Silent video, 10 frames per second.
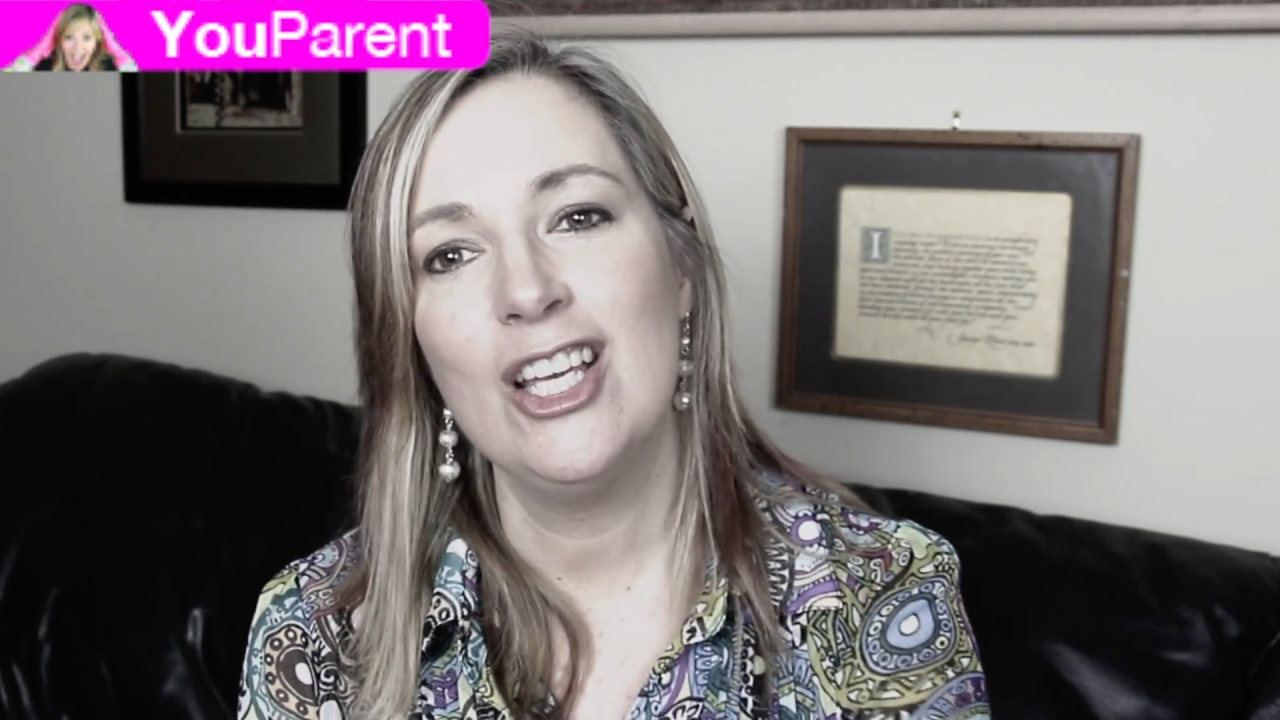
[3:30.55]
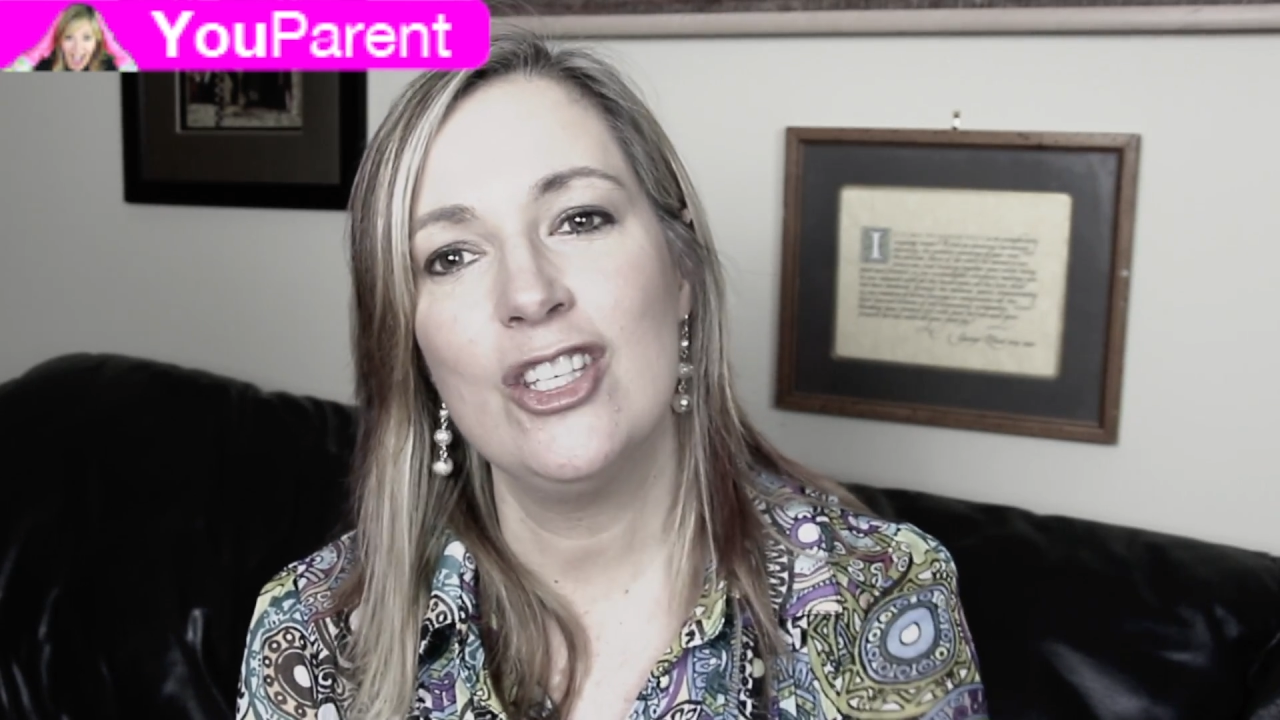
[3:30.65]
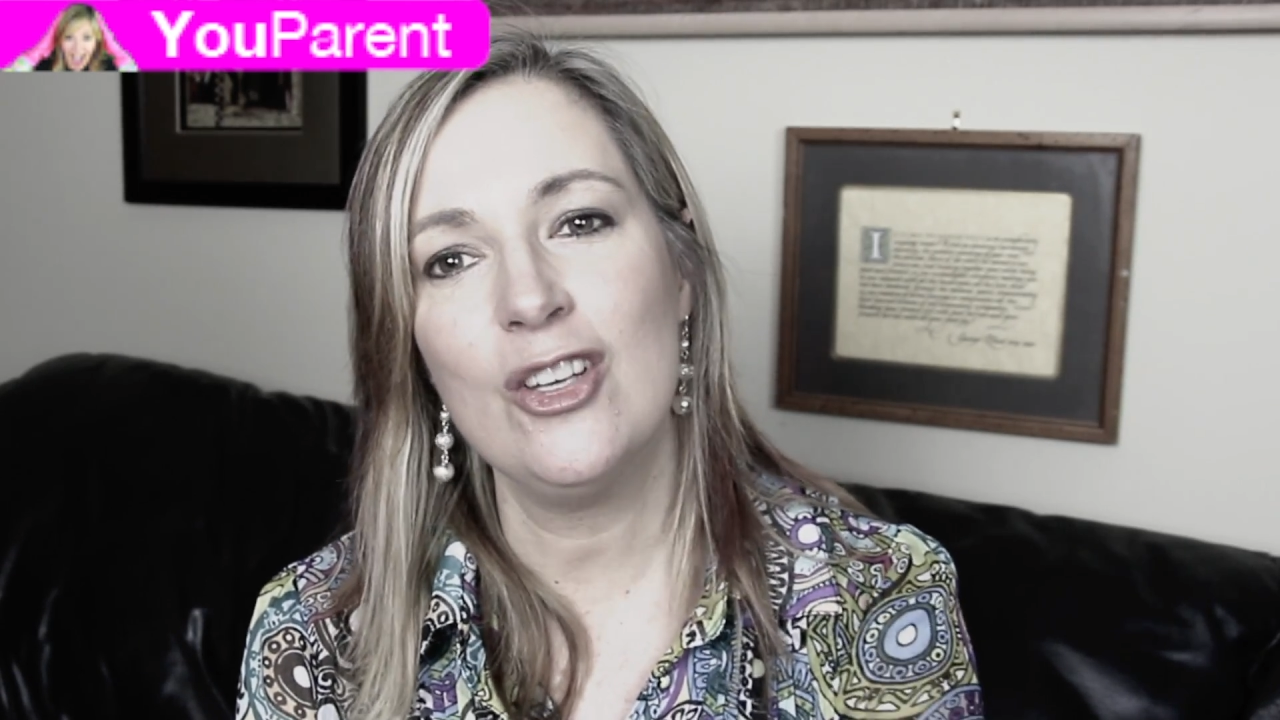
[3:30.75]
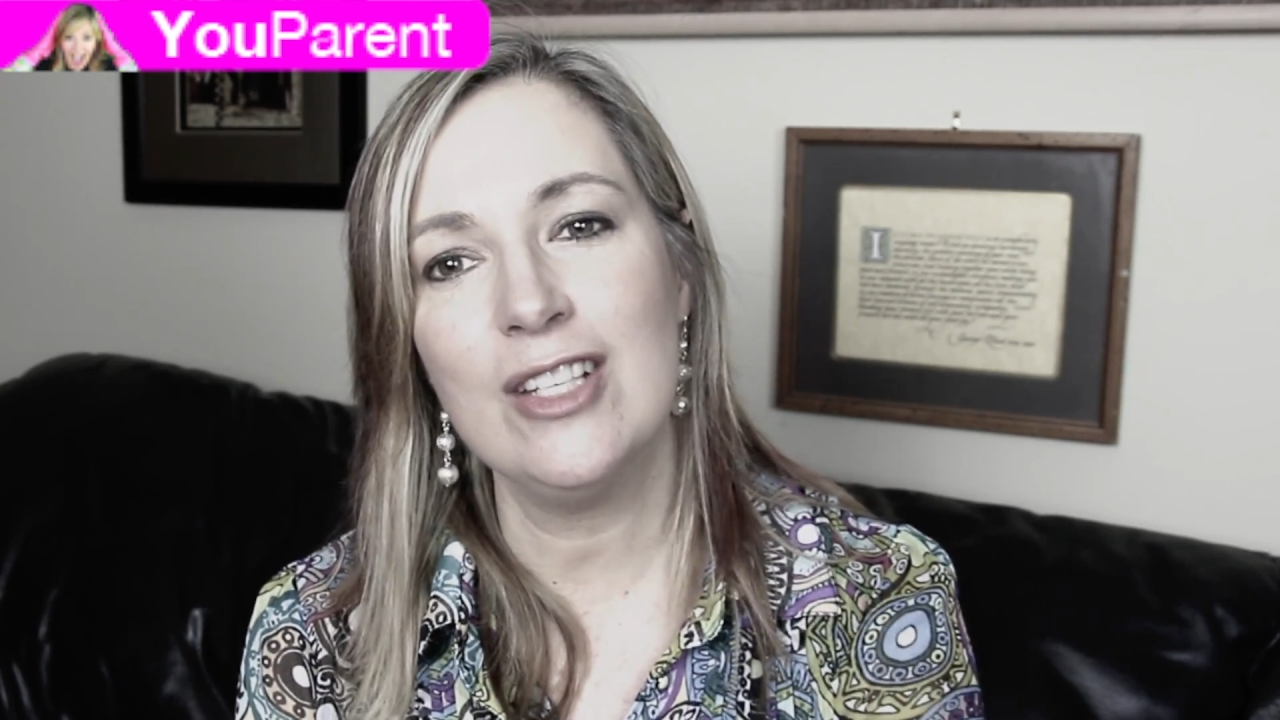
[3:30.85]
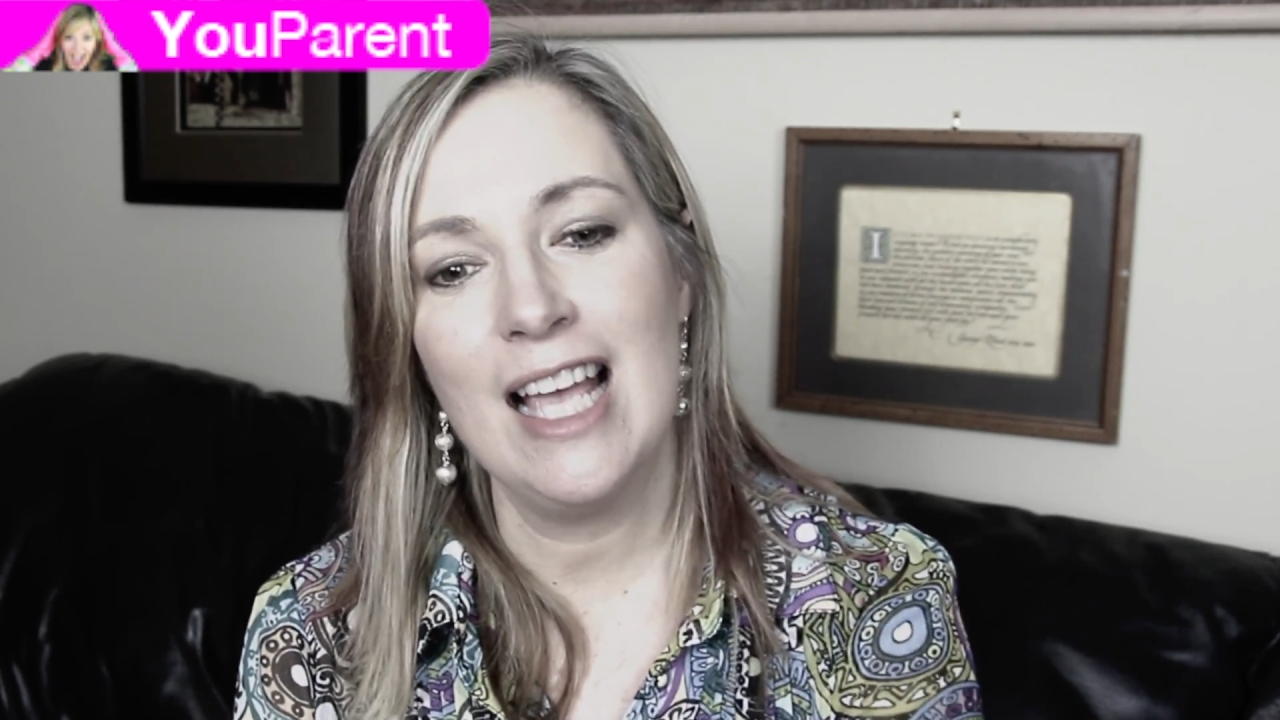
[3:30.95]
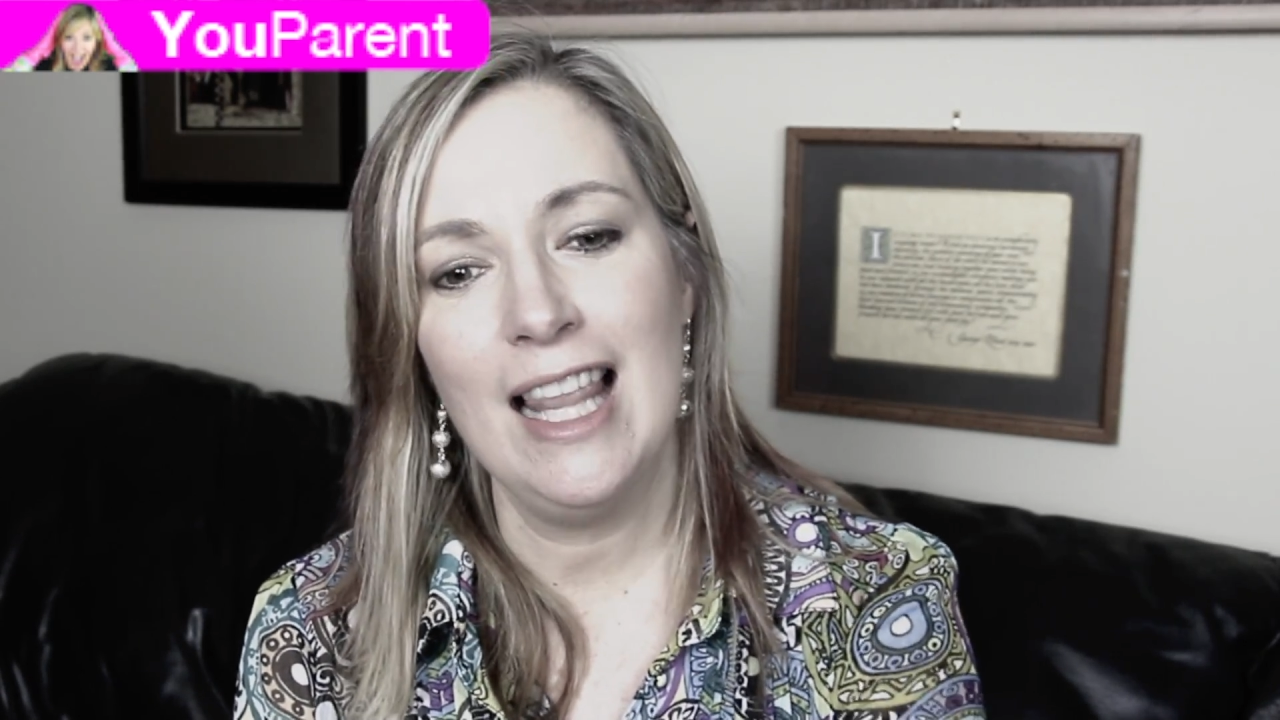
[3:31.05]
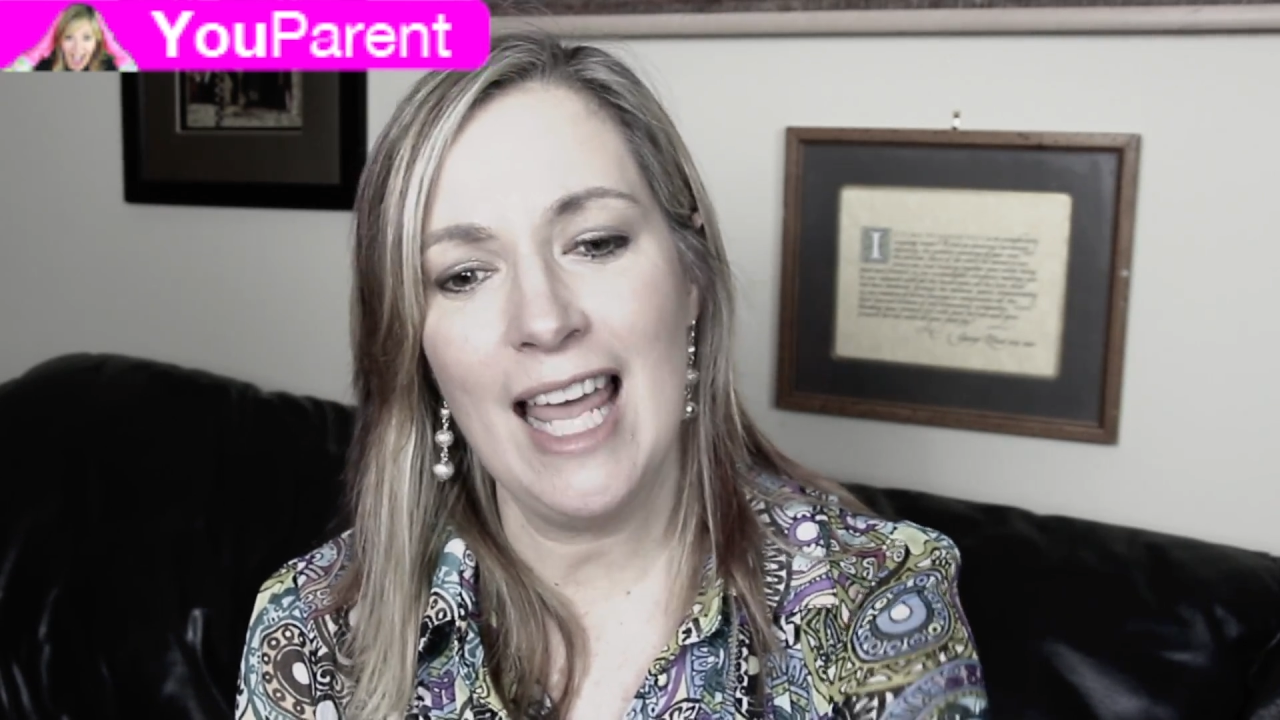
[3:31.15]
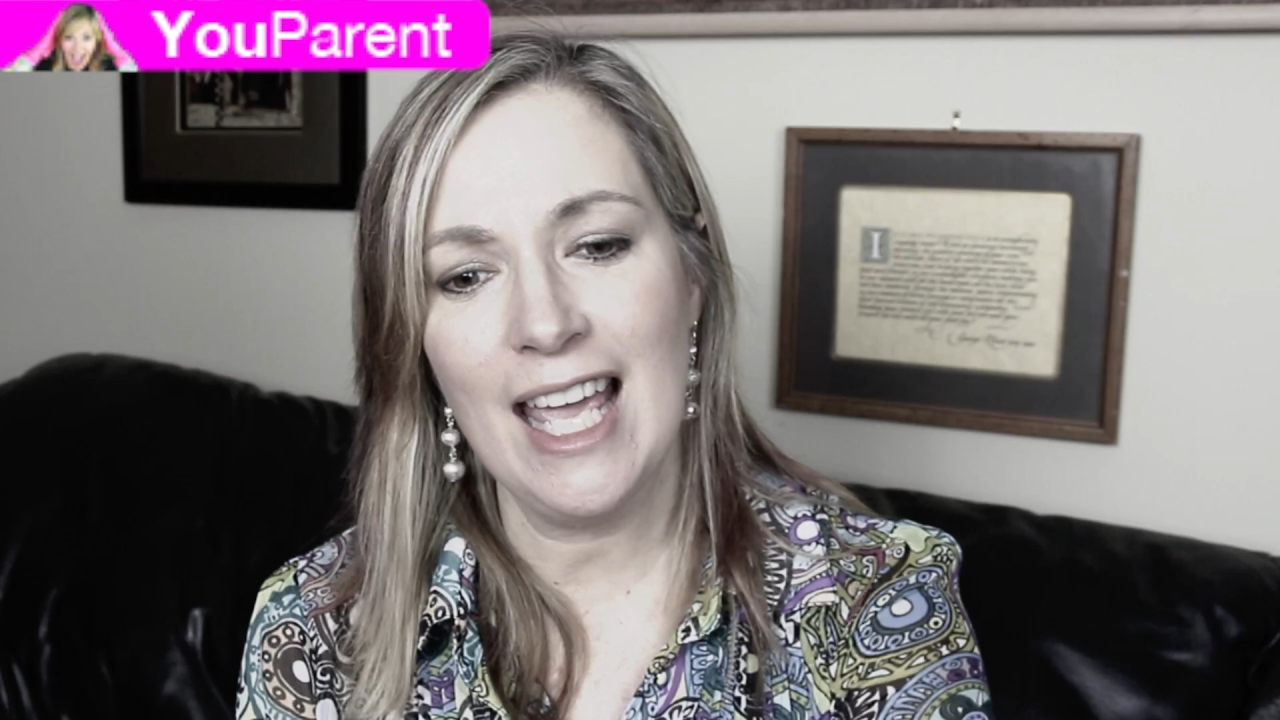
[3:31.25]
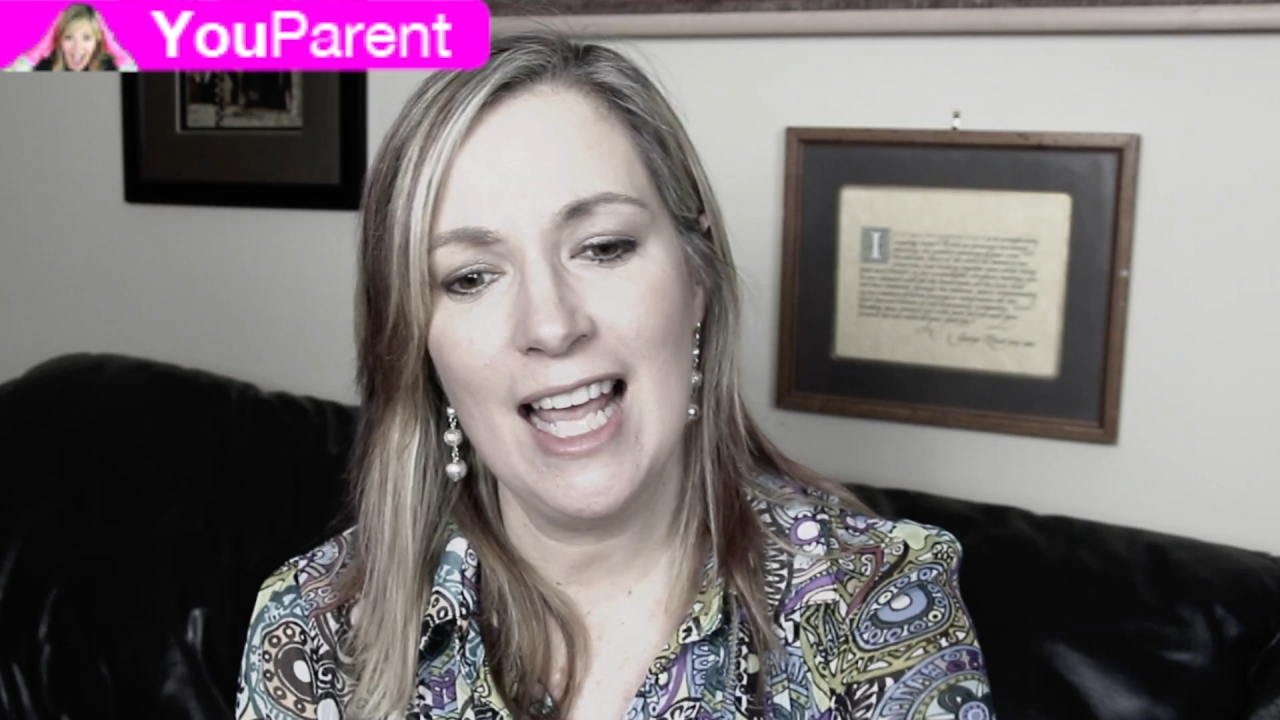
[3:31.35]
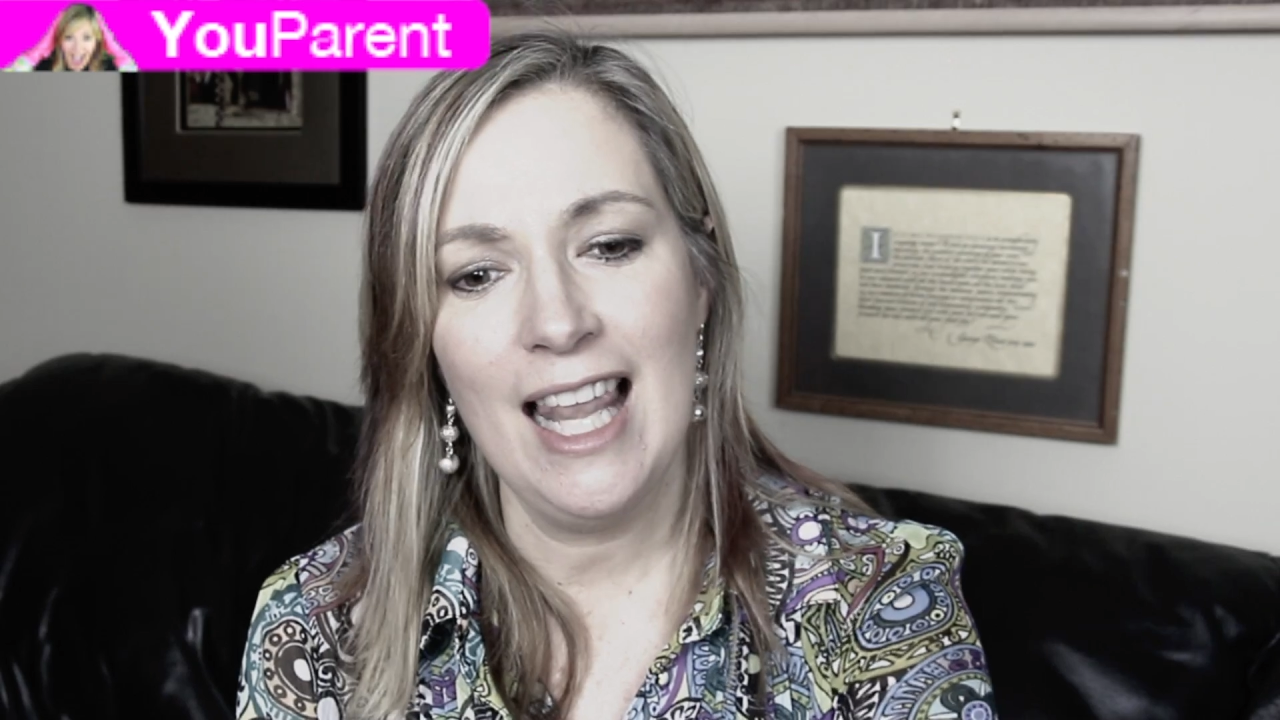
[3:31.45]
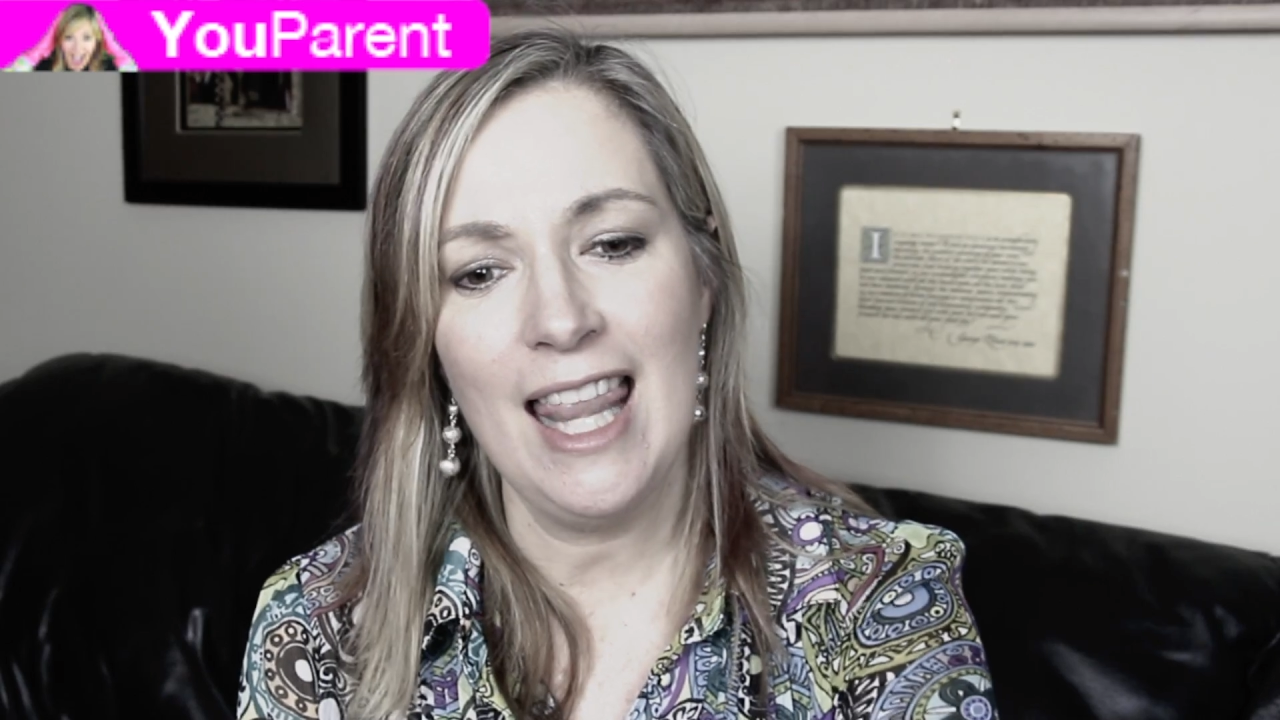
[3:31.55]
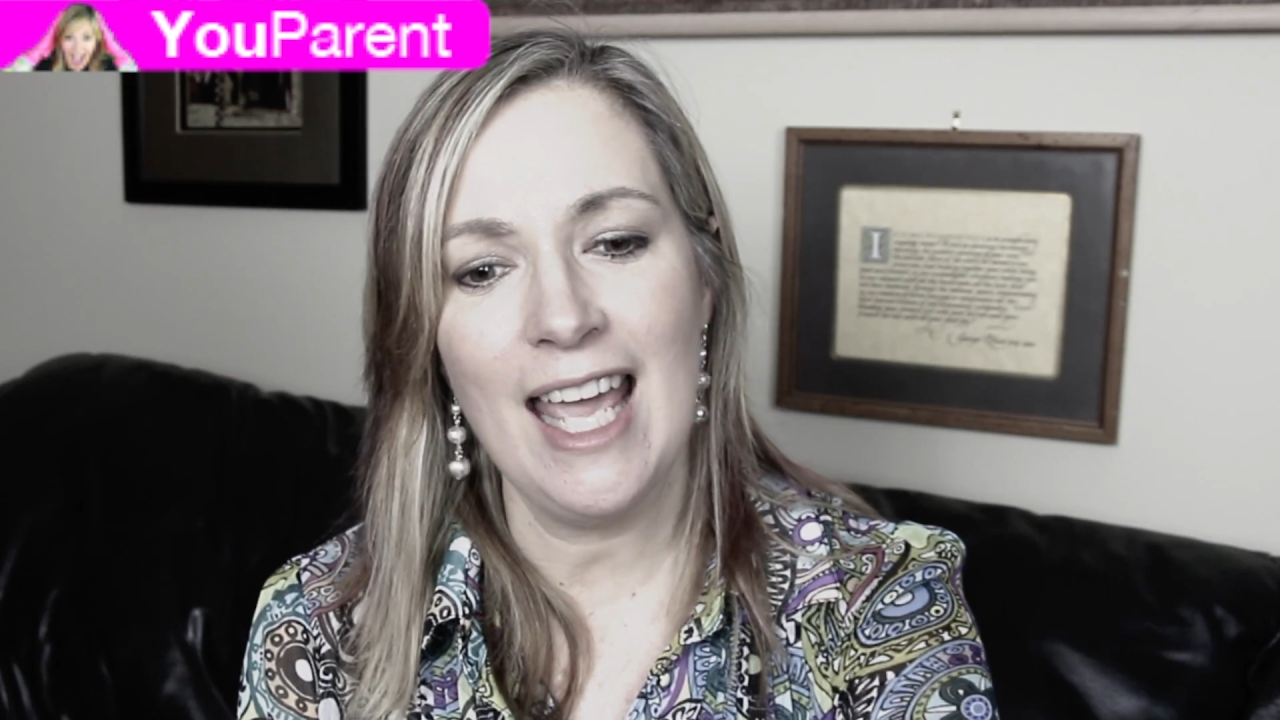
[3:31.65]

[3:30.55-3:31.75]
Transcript: She goes, like